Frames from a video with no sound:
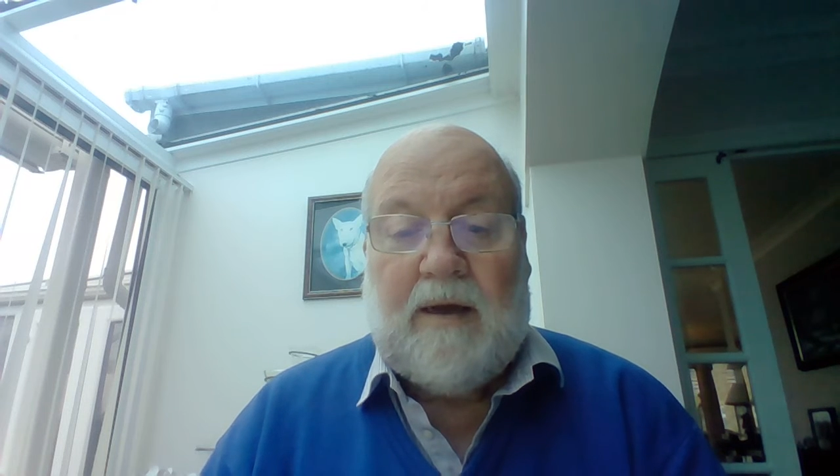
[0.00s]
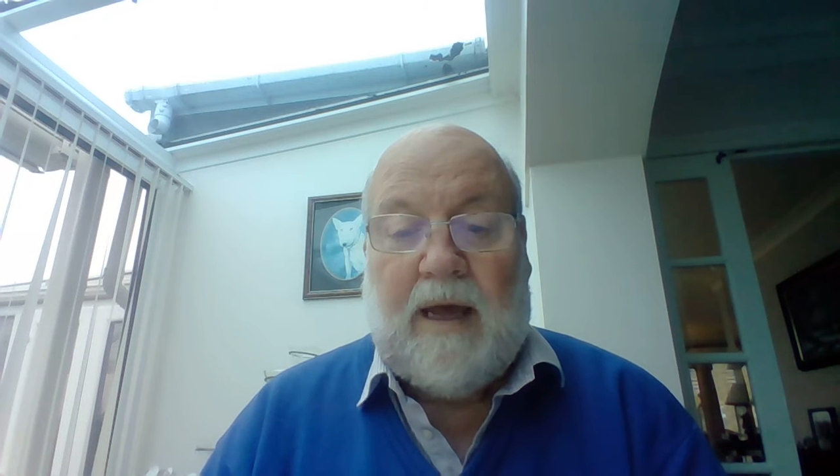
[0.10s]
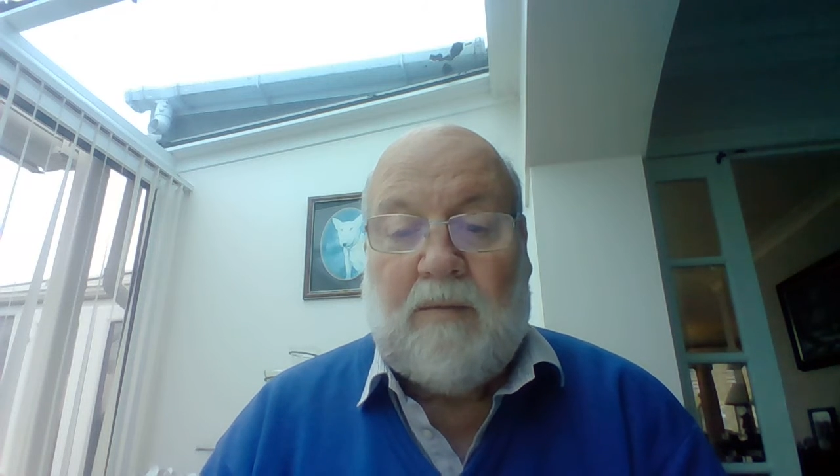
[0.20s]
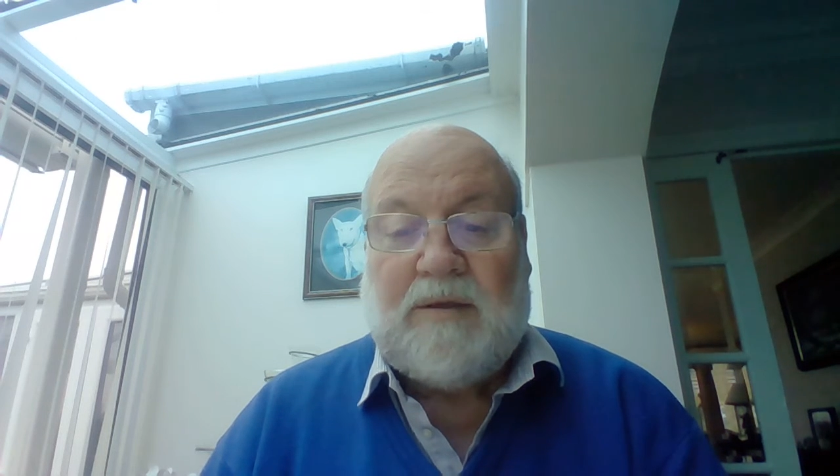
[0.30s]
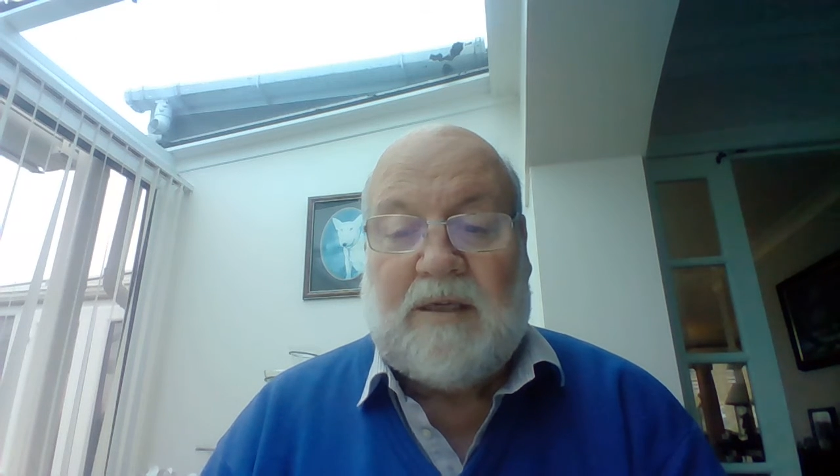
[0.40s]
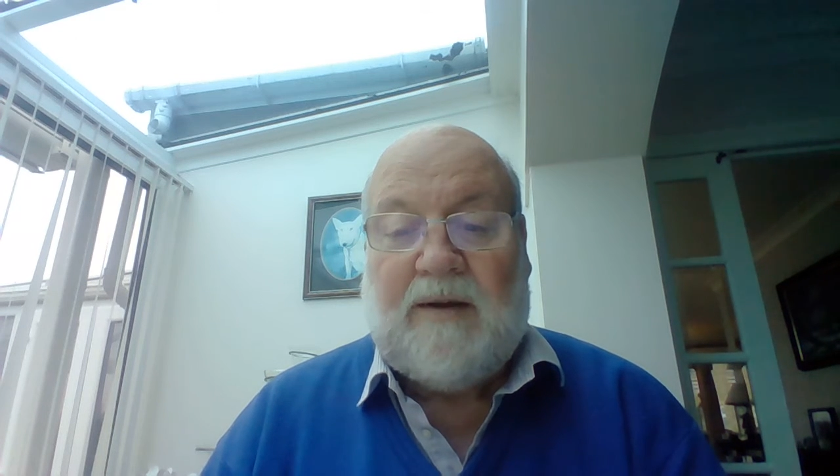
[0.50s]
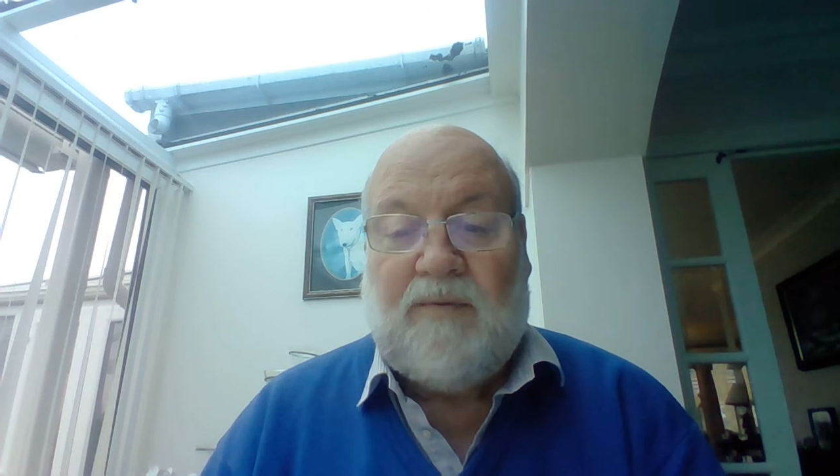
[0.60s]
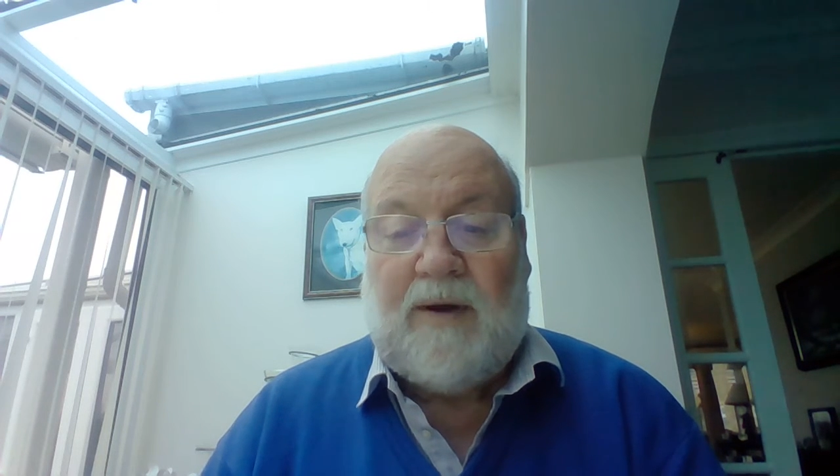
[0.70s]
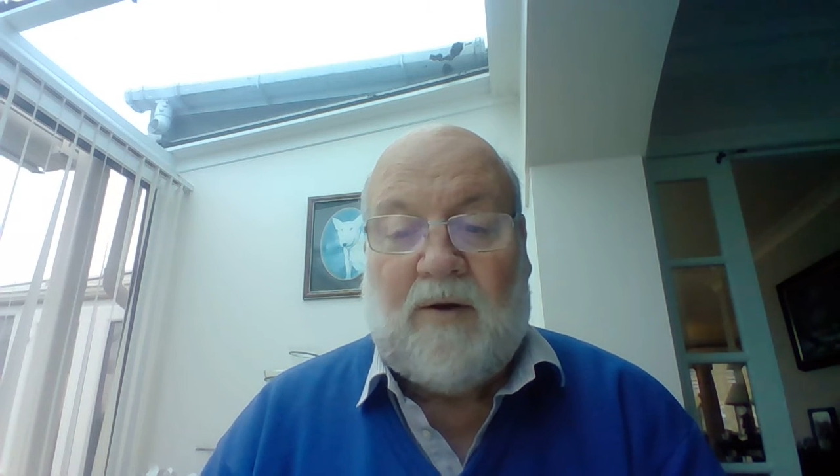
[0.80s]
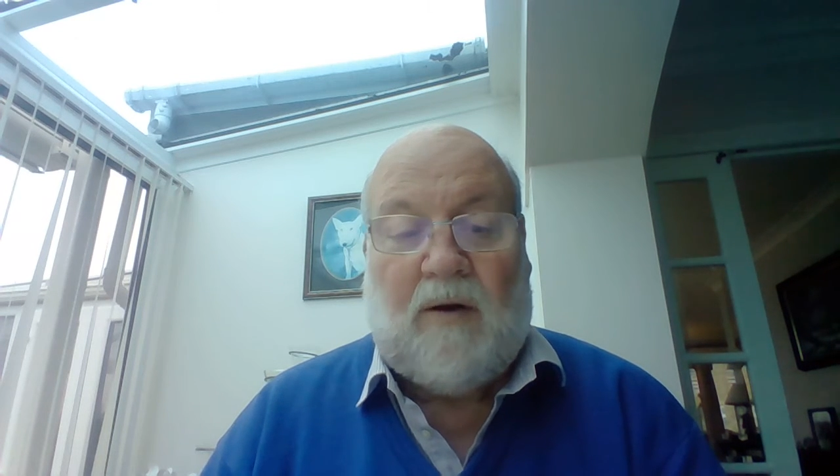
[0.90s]
It was as if
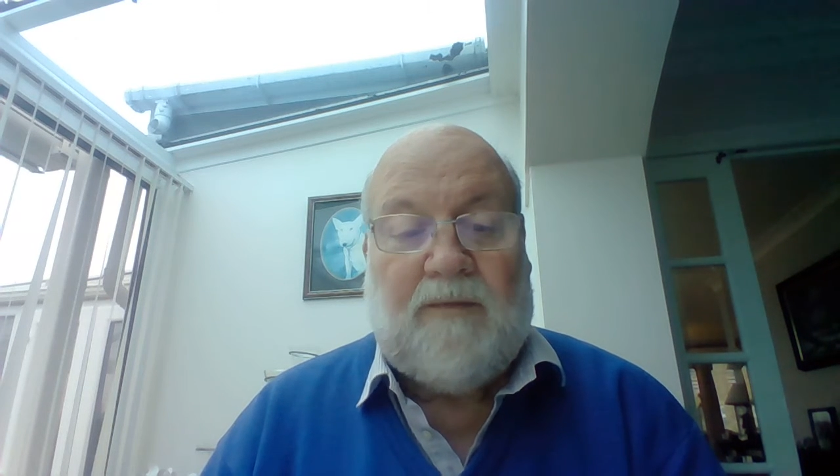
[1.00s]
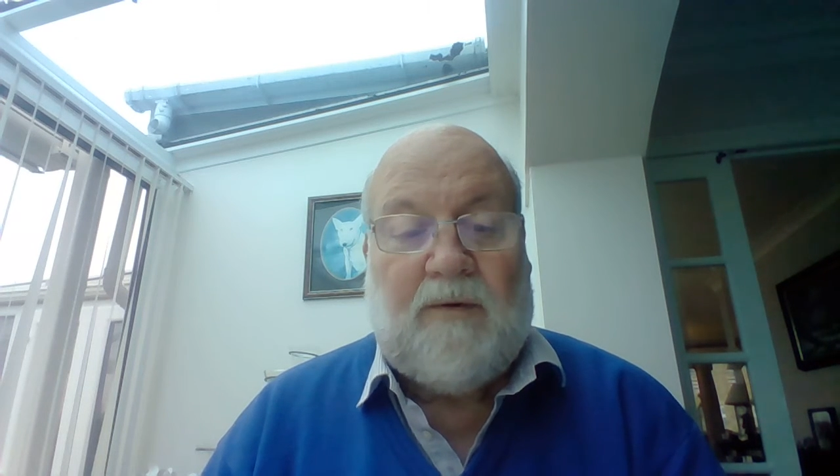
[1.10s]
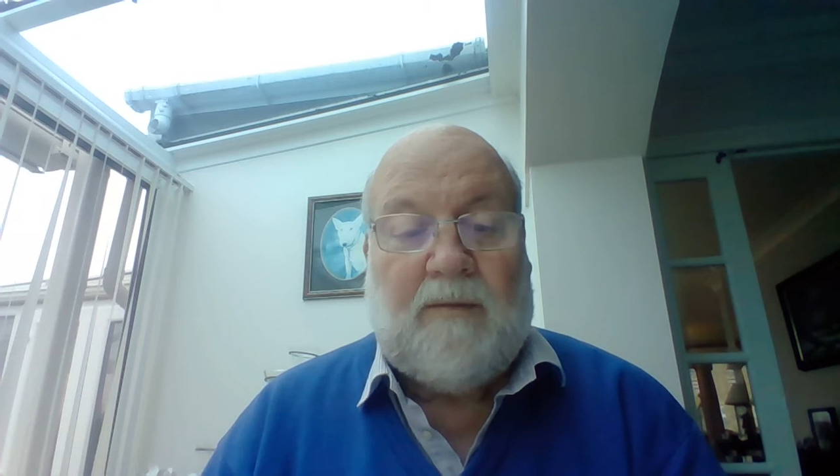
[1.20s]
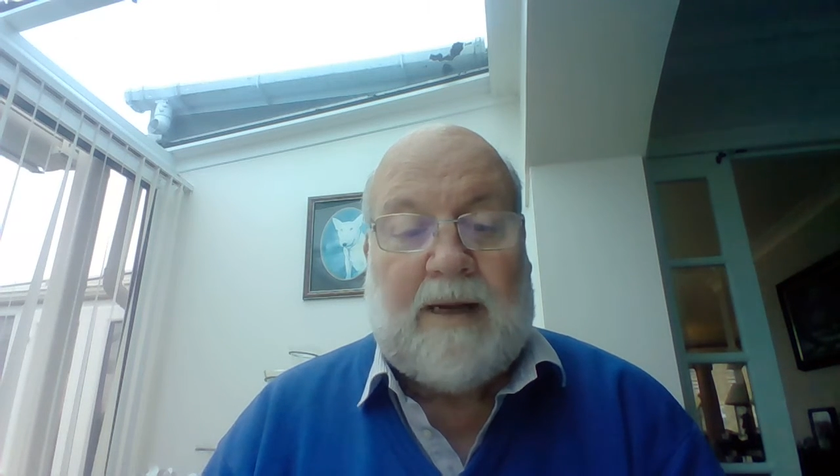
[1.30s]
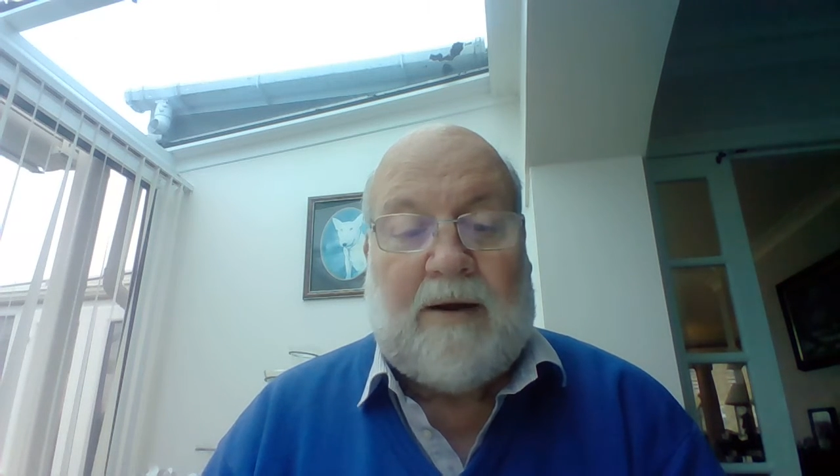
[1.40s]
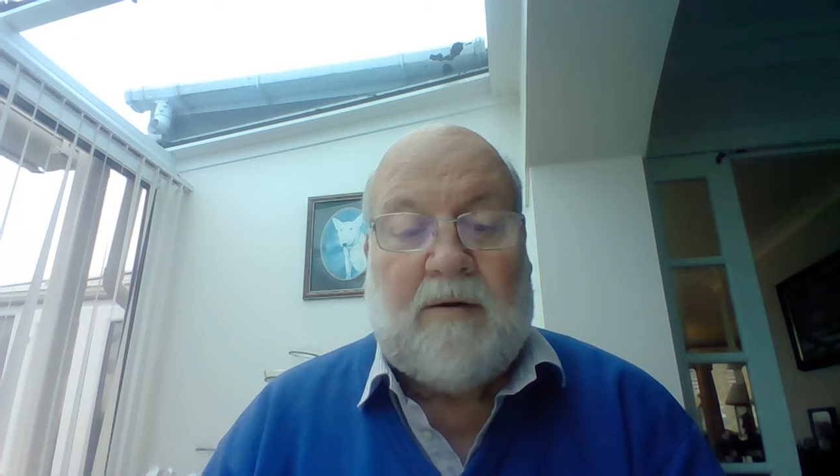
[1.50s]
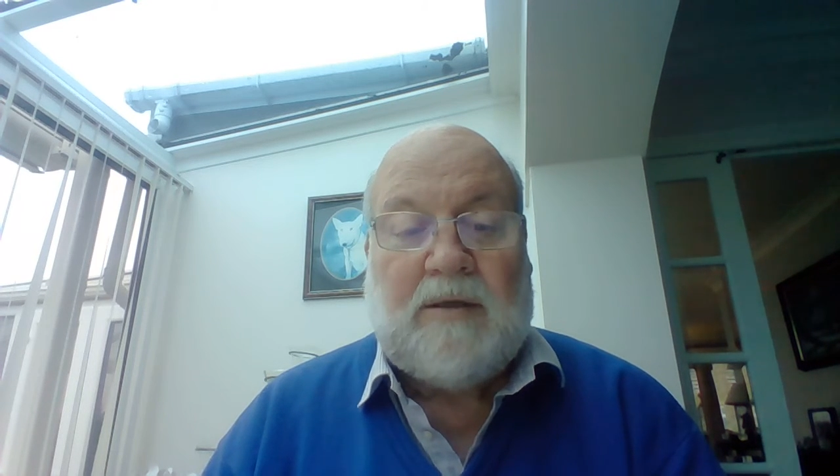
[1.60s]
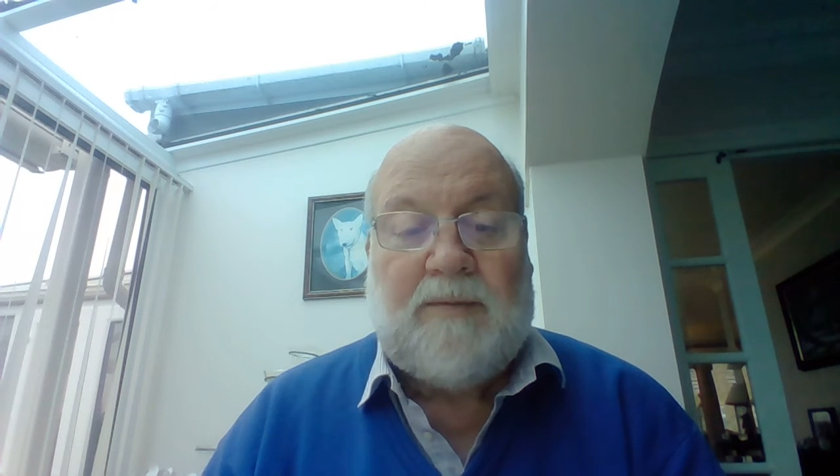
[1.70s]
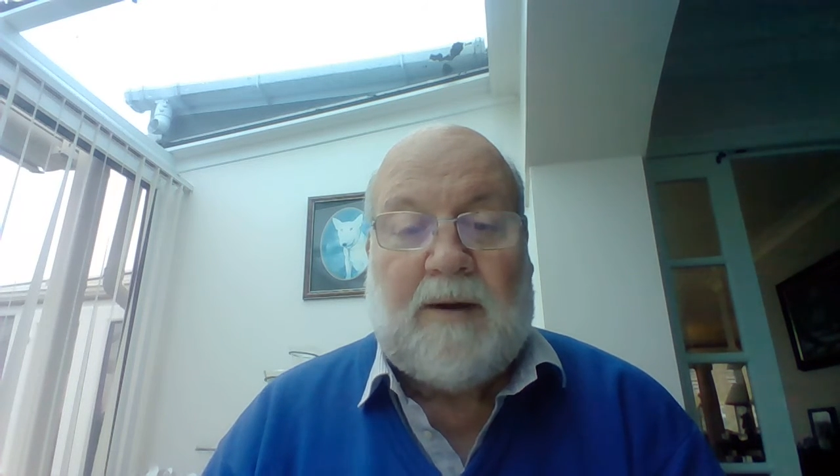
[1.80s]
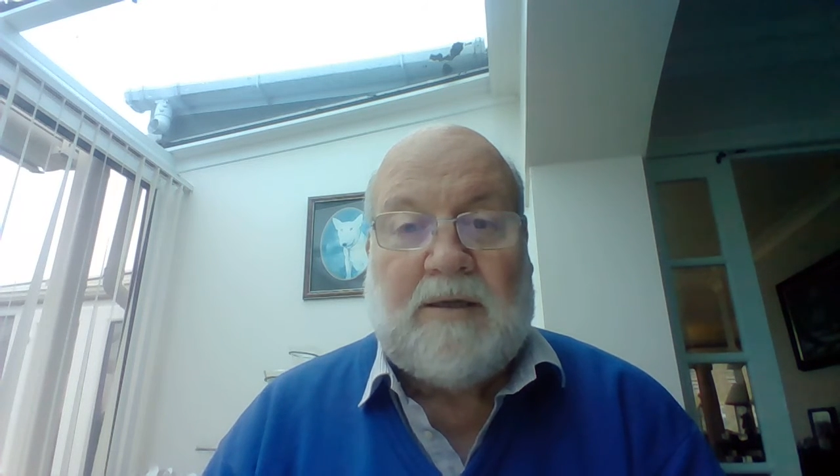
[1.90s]
we had all formed our own
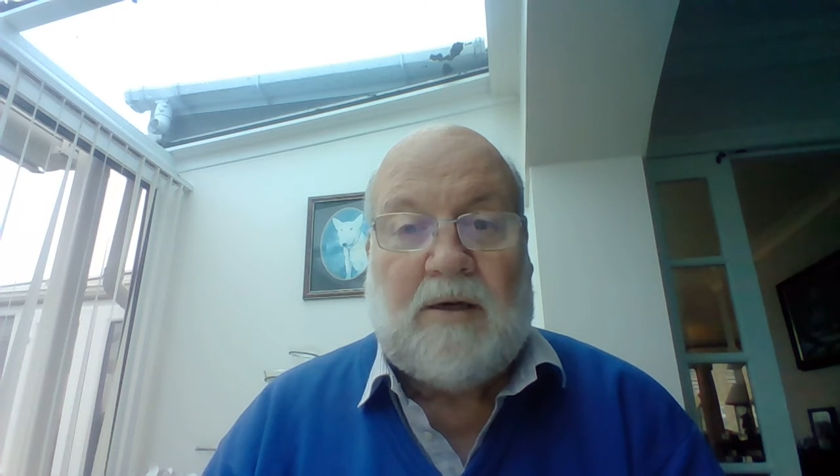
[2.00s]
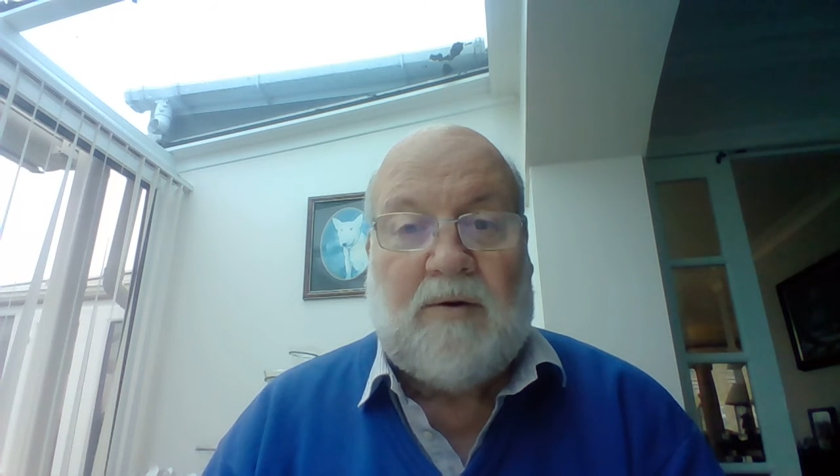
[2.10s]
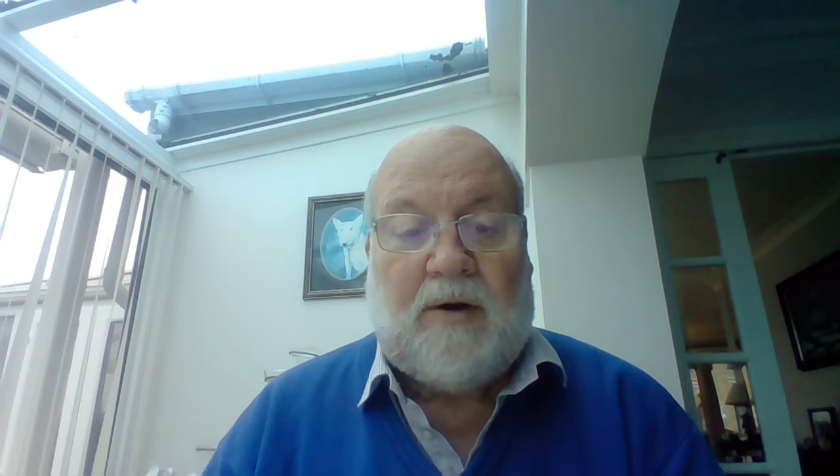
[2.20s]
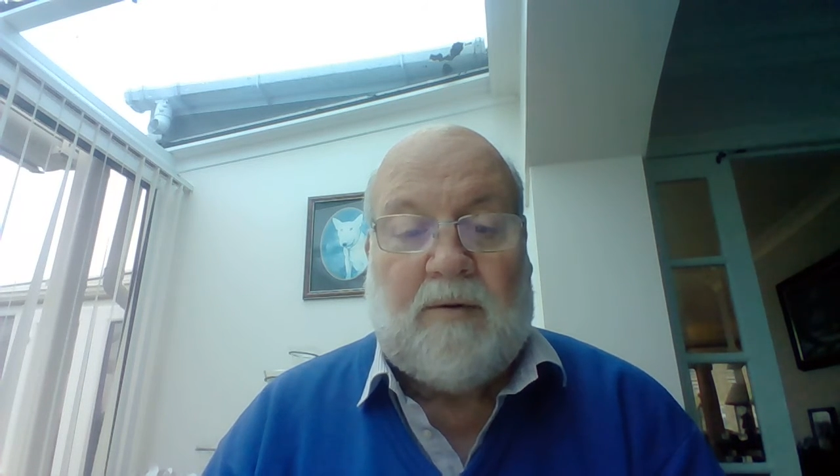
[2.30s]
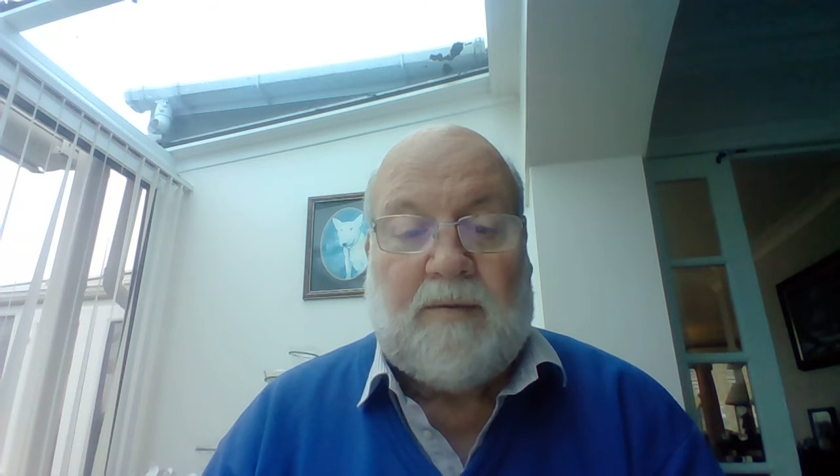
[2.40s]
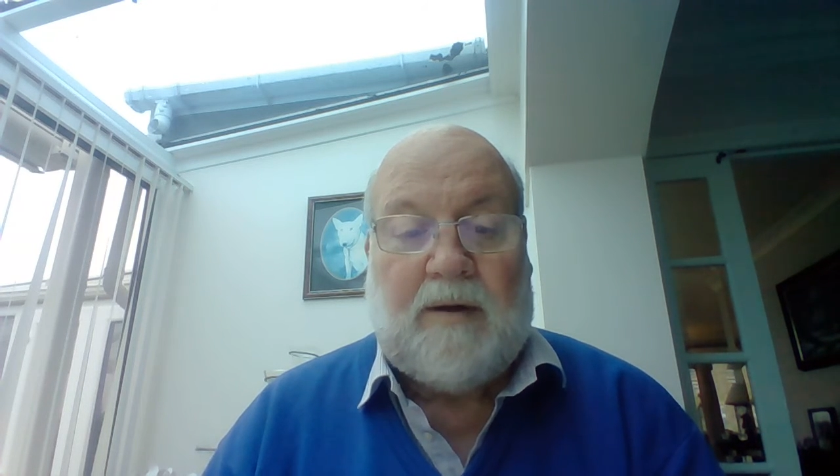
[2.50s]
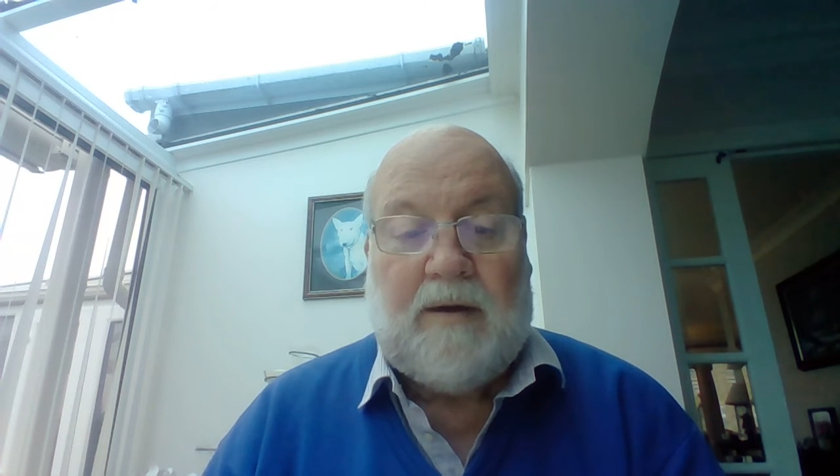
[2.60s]
special group,